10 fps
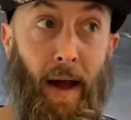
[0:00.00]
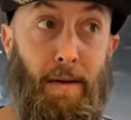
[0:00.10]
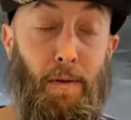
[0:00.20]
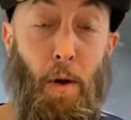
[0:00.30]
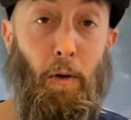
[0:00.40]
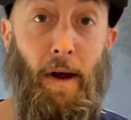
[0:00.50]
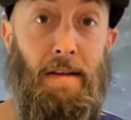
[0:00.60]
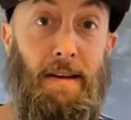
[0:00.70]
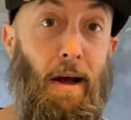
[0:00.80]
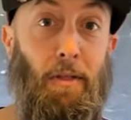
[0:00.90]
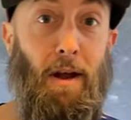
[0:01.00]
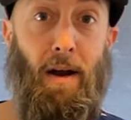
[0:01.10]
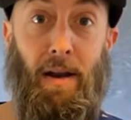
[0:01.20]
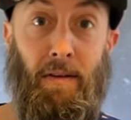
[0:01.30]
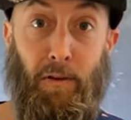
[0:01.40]
I do go crazy out
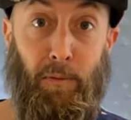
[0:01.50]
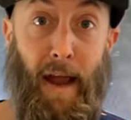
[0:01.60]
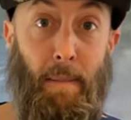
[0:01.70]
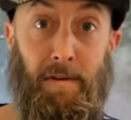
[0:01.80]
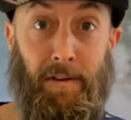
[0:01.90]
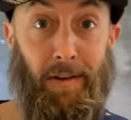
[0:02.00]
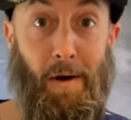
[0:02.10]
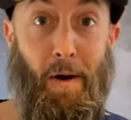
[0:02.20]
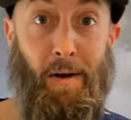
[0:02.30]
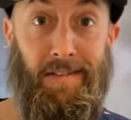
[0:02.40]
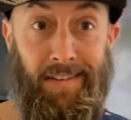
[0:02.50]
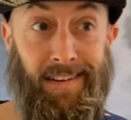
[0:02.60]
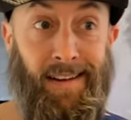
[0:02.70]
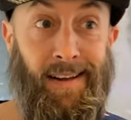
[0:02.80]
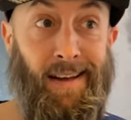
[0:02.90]
there and do damage to the cars and,
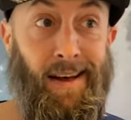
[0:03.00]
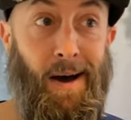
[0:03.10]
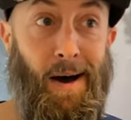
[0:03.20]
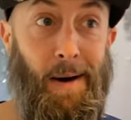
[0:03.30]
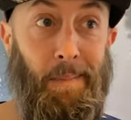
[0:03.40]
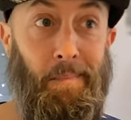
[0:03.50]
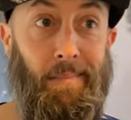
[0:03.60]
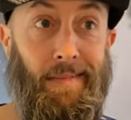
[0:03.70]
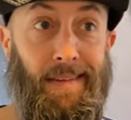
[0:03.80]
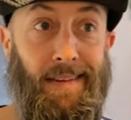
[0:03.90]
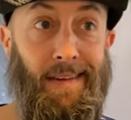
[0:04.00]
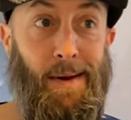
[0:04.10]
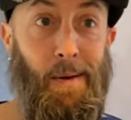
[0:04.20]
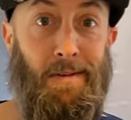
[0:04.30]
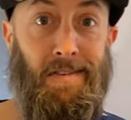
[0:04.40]
um, you
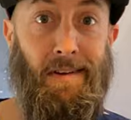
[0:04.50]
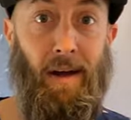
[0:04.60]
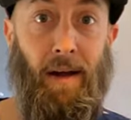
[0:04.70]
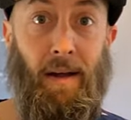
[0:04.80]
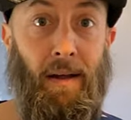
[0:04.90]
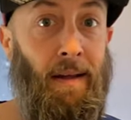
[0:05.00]
know, just, uh,